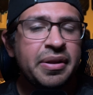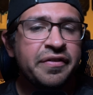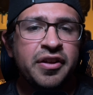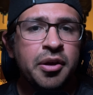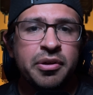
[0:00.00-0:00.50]

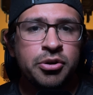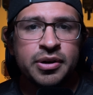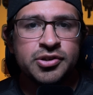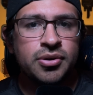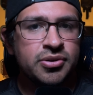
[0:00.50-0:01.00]
definitely with
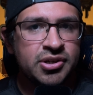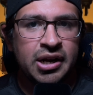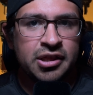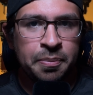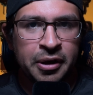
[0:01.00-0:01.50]
Chris Olsen
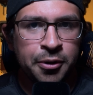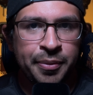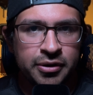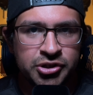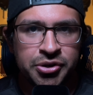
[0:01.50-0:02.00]
at the
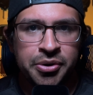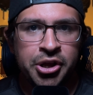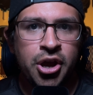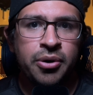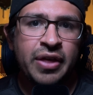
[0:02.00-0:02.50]
Pickleball
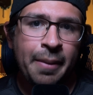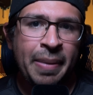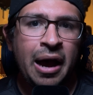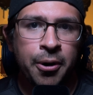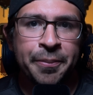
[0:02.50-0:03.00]
Studio that
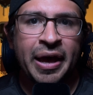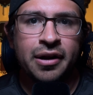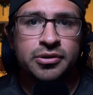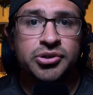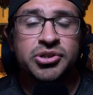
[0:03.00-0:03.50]
power
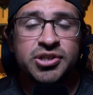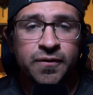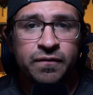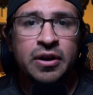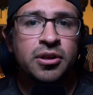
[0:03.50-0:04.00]
paddles are
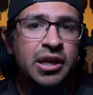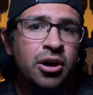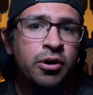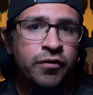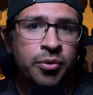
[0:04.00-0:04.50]
severely
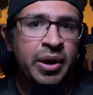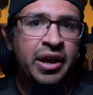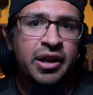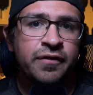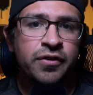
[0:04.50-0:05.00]

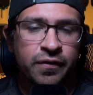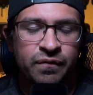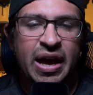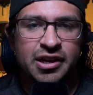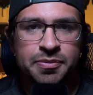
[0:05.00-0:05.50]
overrated for the
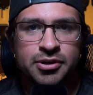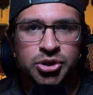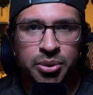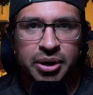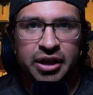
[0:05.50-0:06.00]
vast
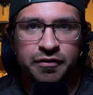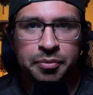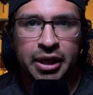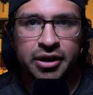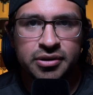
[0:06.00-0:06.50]
majority of
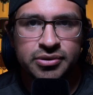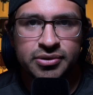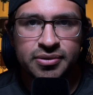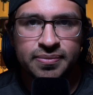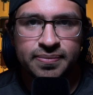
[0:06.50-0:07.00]

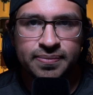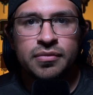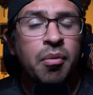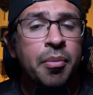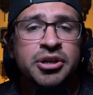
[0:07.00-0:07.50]
players.
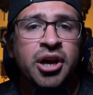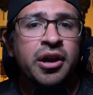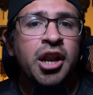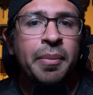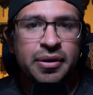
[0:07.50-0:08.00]
Now, when we're
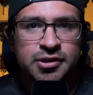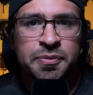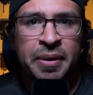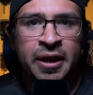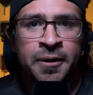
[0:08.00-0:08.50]
talking about
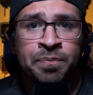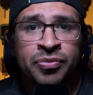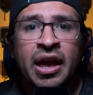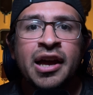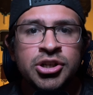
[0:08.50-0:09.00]
spin,
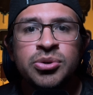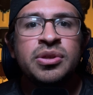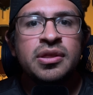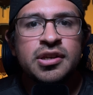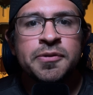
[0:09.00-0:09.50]
I do
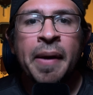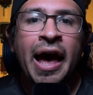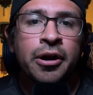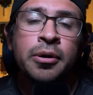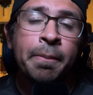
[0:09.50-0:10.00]
think this
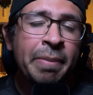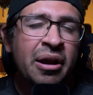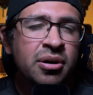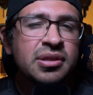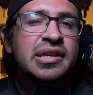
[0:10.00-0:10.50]
paddle
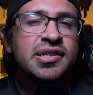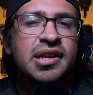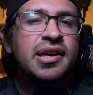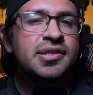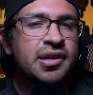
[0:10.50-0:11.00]
barely
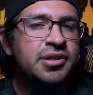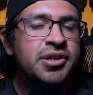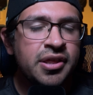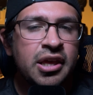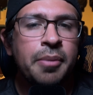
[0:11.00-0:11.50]
sneaks
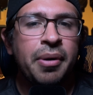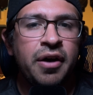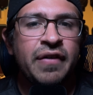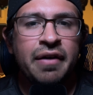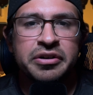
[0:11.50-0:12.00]
into the
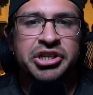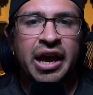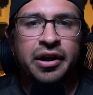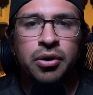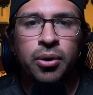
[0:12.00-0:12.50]
above average
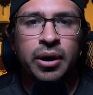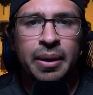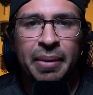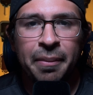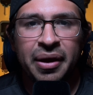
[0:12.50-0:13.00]
category
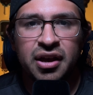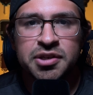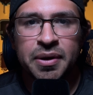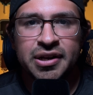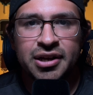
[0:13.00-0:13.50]
and met my
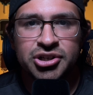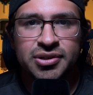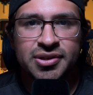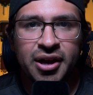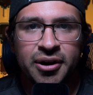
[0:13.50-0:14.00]

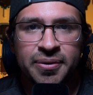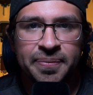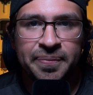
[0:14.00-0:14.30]
expectations there.